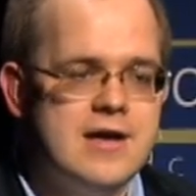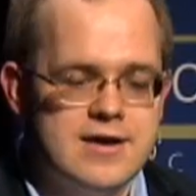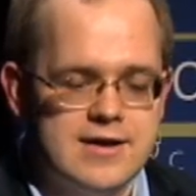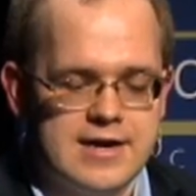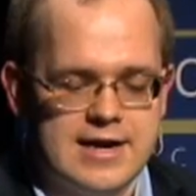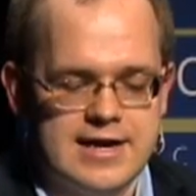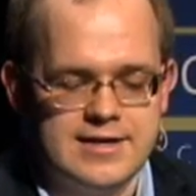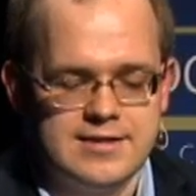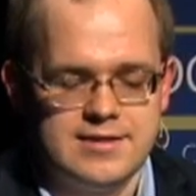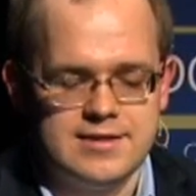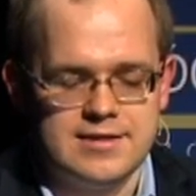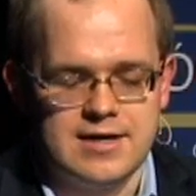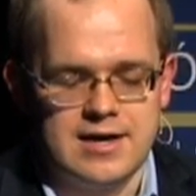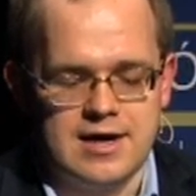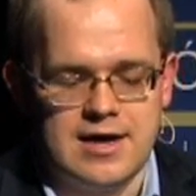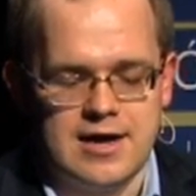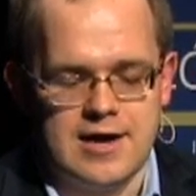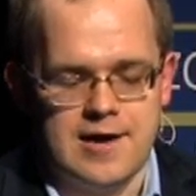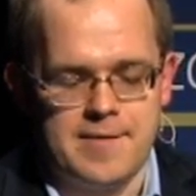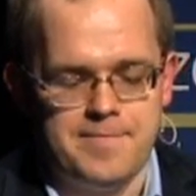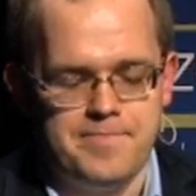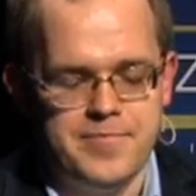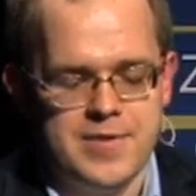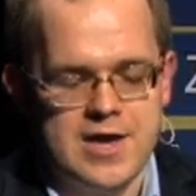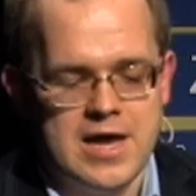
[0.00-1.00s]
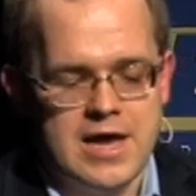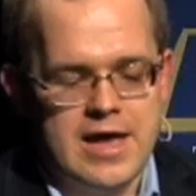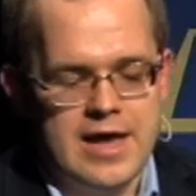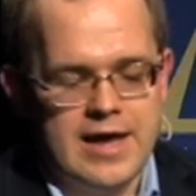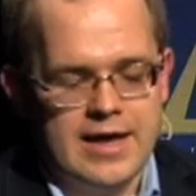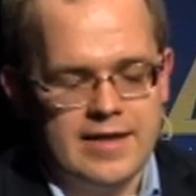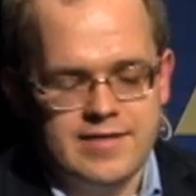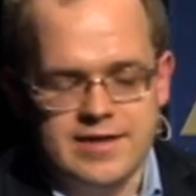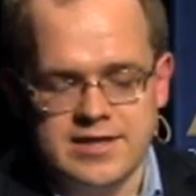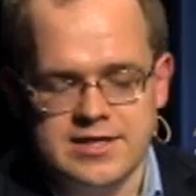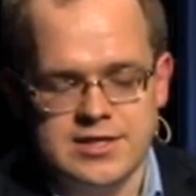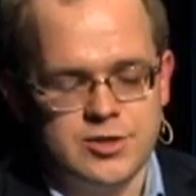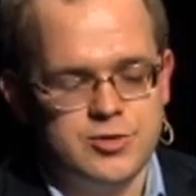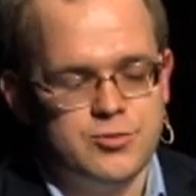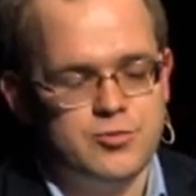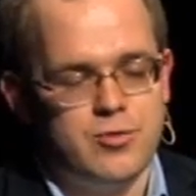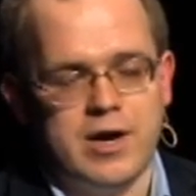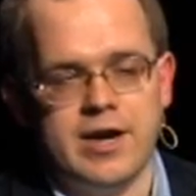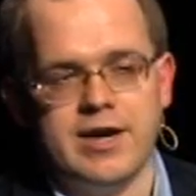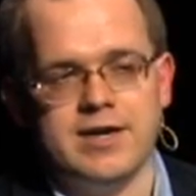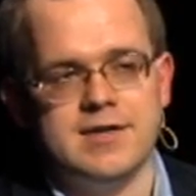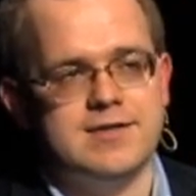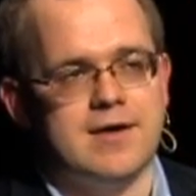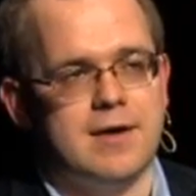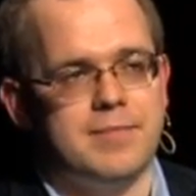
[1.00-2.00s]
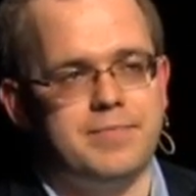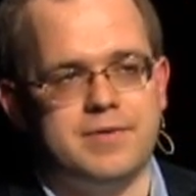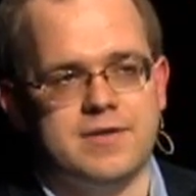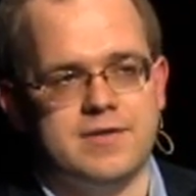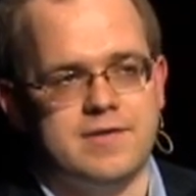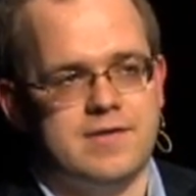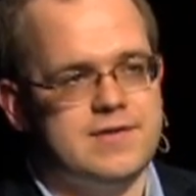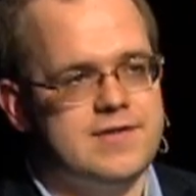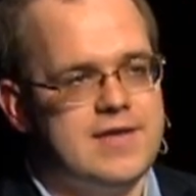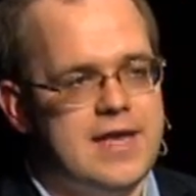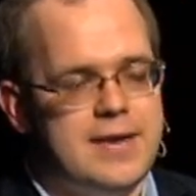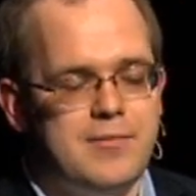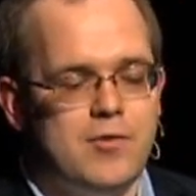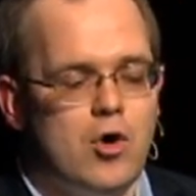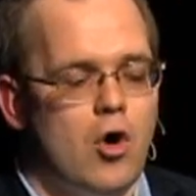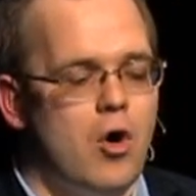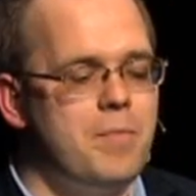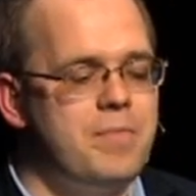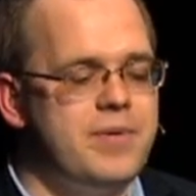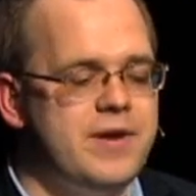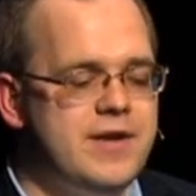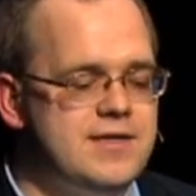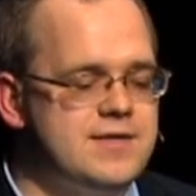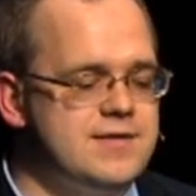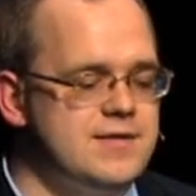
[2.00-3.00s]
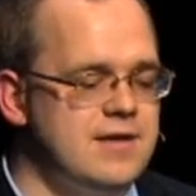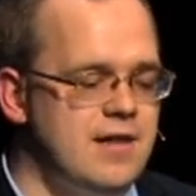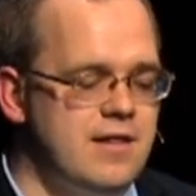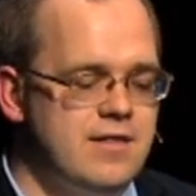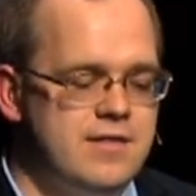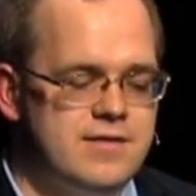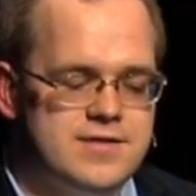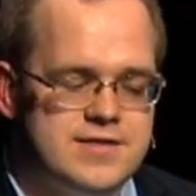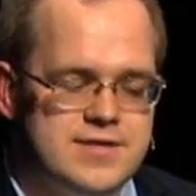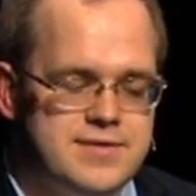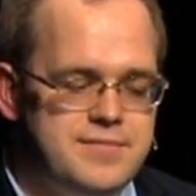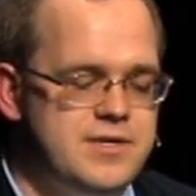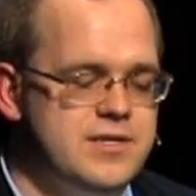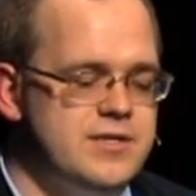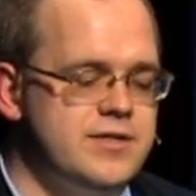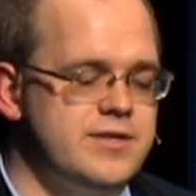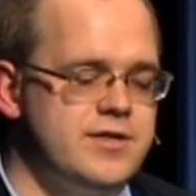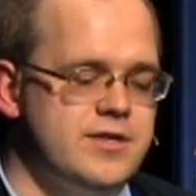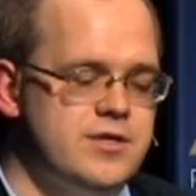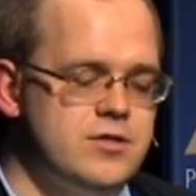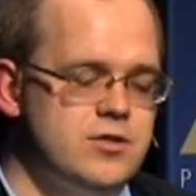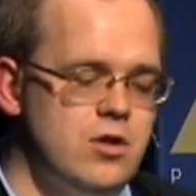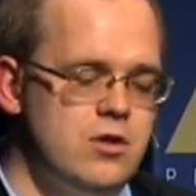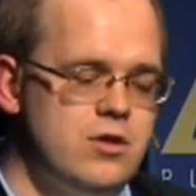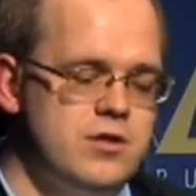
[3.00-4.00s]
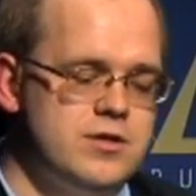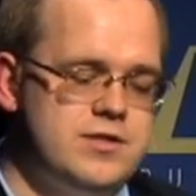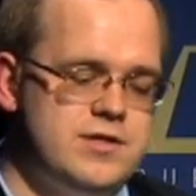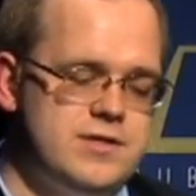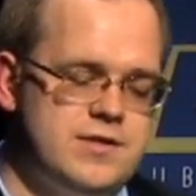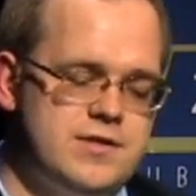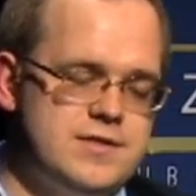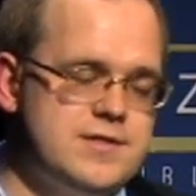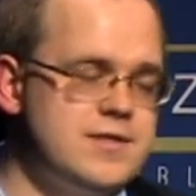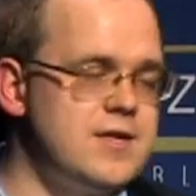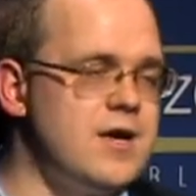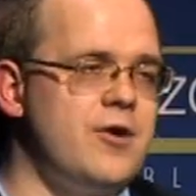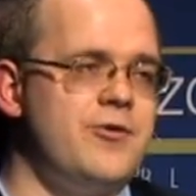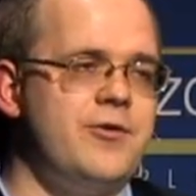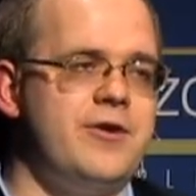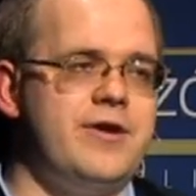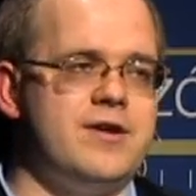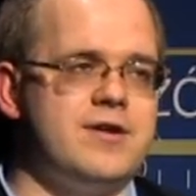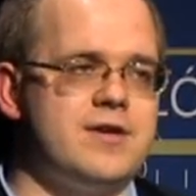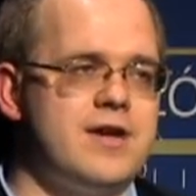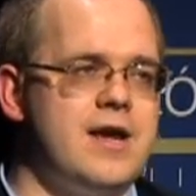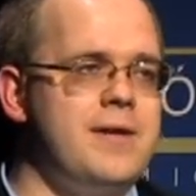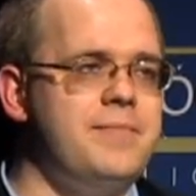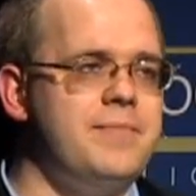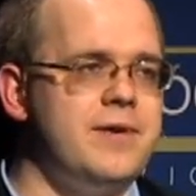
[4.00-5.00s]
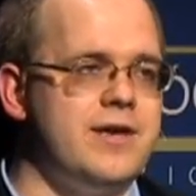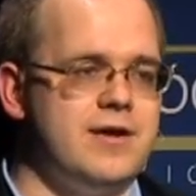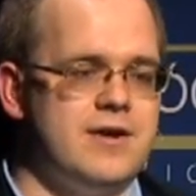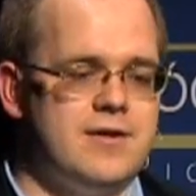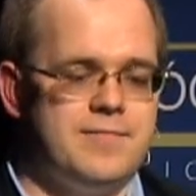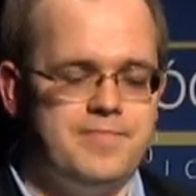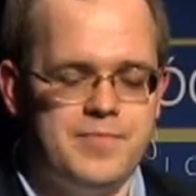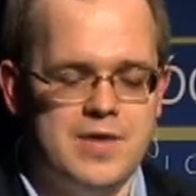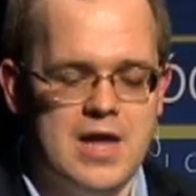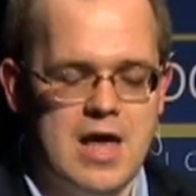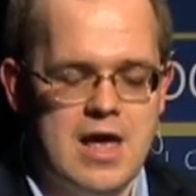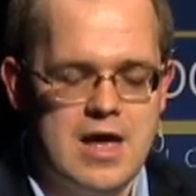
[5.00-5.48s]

Right, and that's just one example. The same company sold similar technology to Saudi Arabia.